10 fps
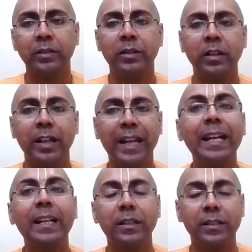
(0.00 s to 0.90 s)
the
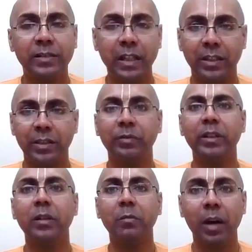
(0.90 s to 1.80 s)
8
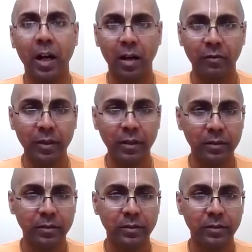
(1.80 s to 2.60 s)
Sattvika Bhava